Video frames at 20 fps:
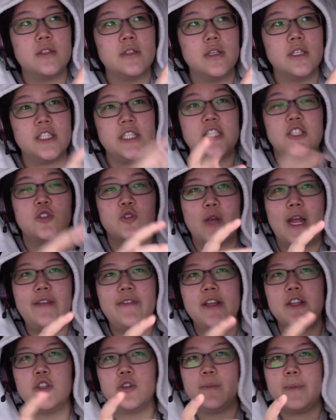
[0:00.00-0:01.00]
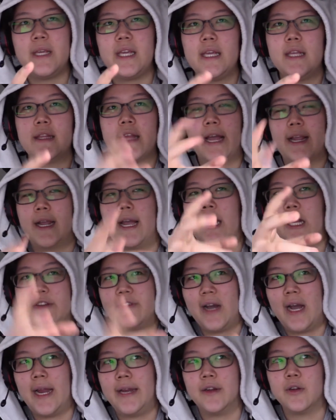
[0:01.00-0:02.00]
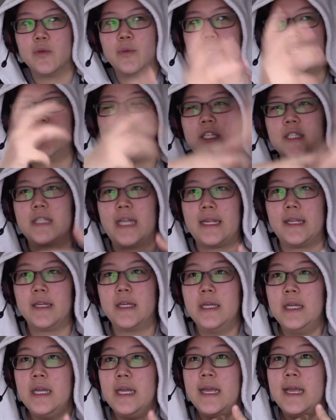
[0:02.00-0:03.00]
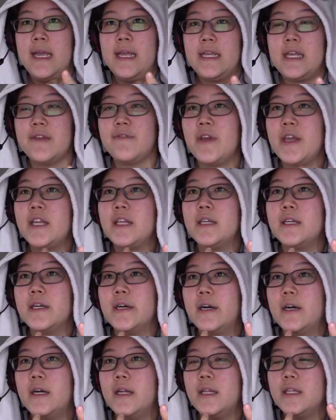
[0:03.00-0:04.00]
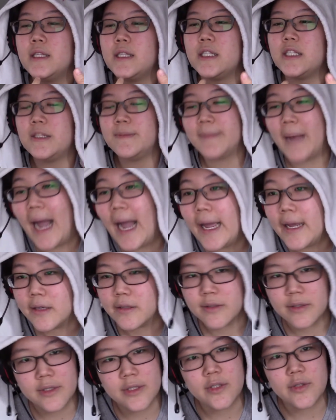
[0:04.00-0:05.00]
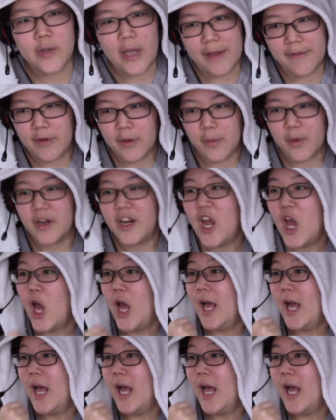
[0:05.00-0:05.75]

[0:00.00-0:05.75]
She's striving to be that kind of idol where she's like giving smiles to everyone.